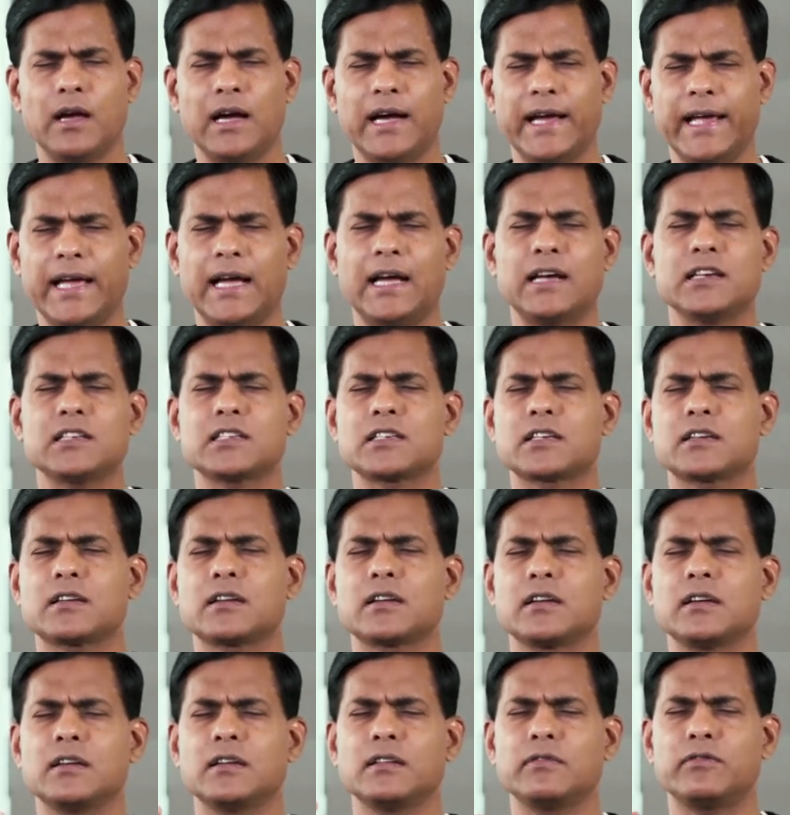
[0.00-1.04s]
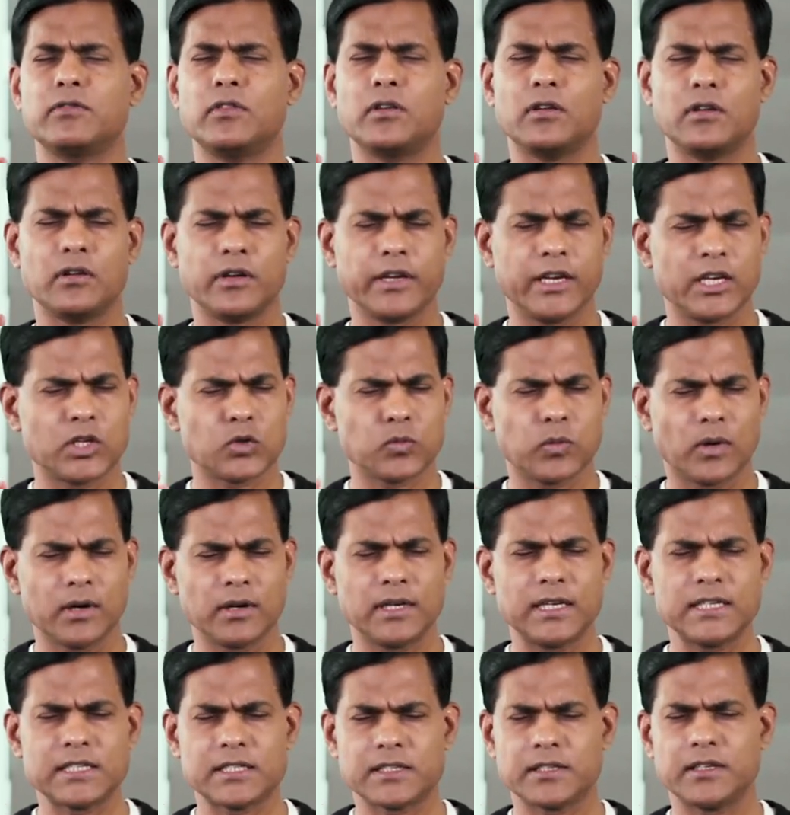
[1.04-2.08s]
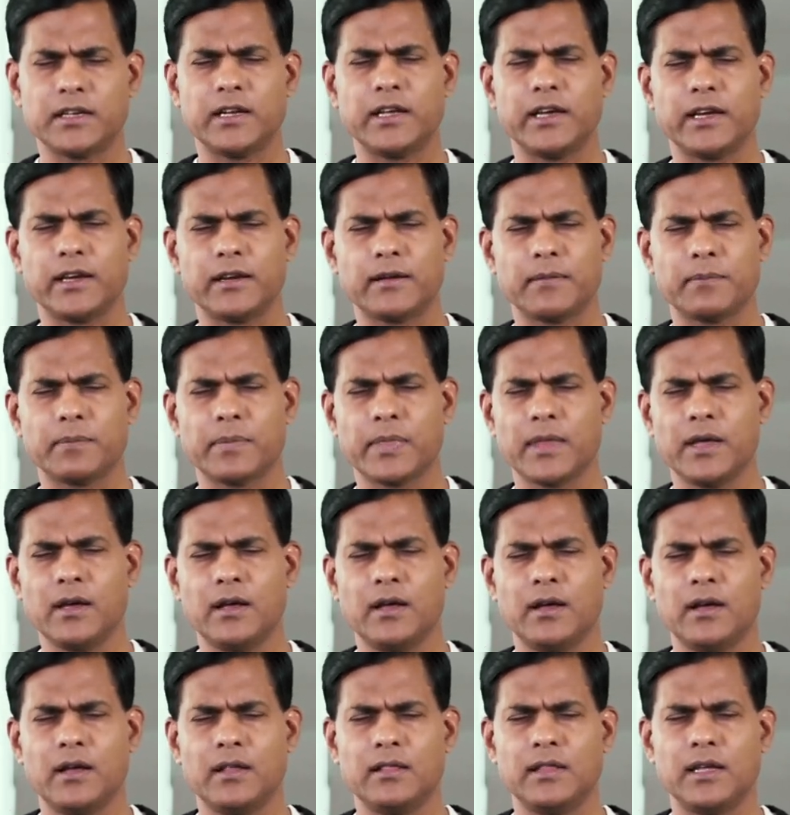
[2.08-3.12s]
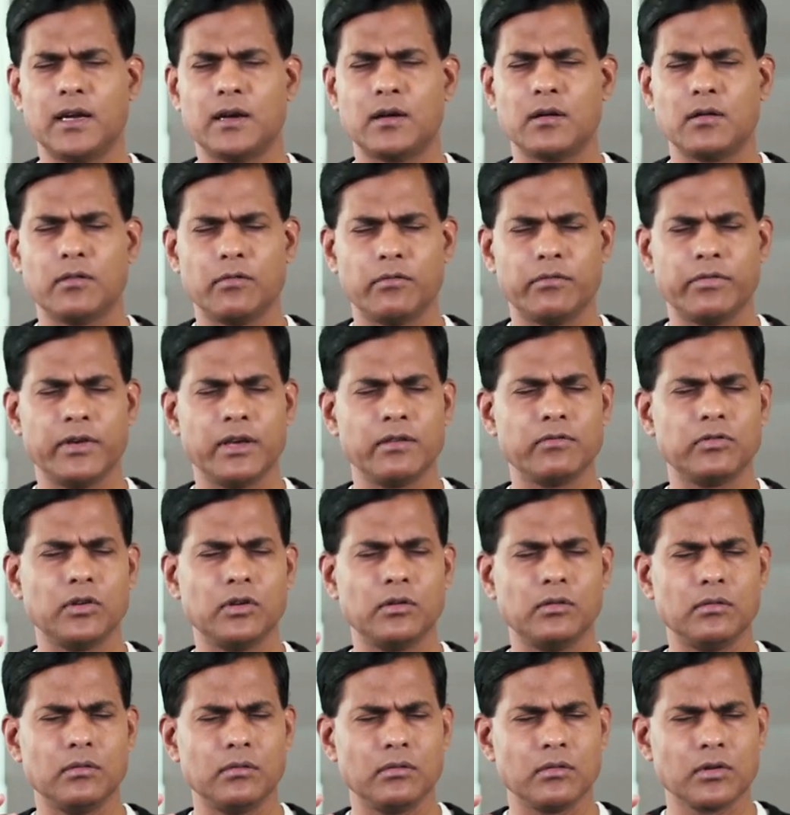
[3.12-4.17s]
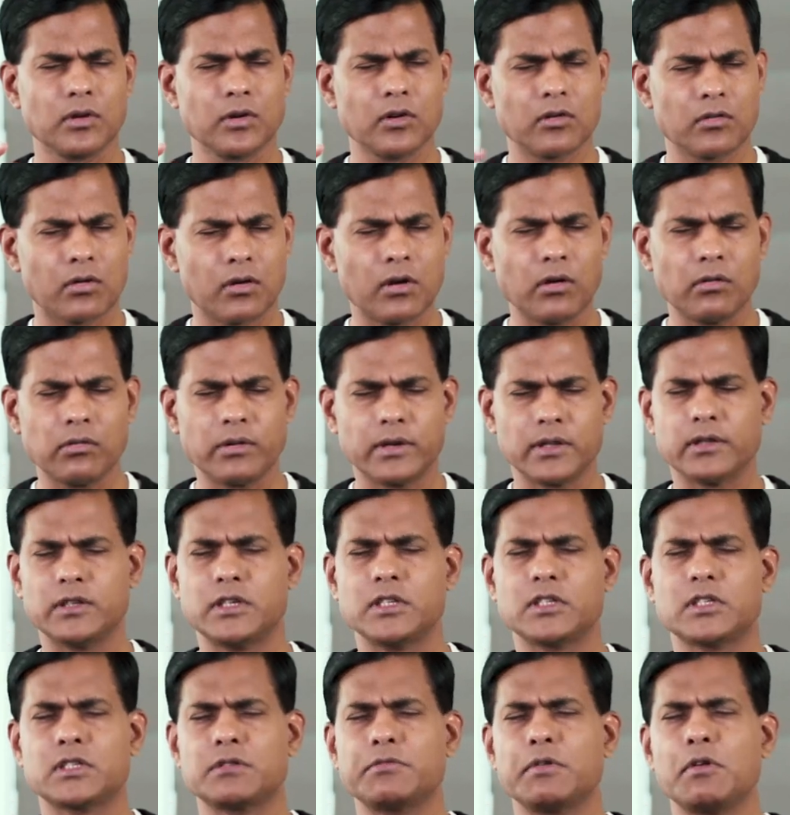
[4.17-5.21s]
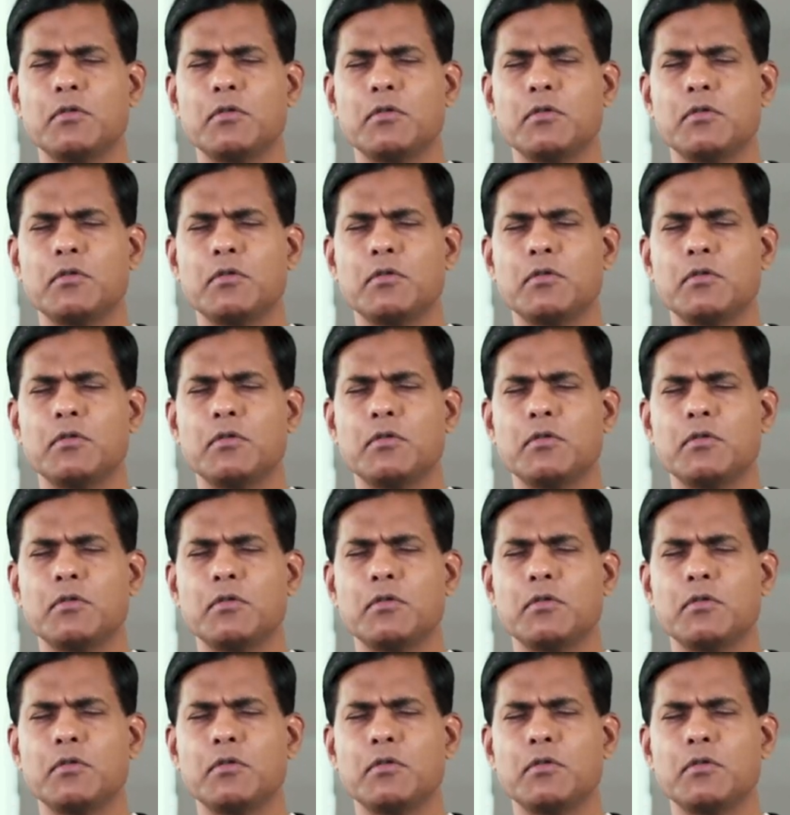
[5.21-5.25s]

I ask for each one listening that we will grow in this,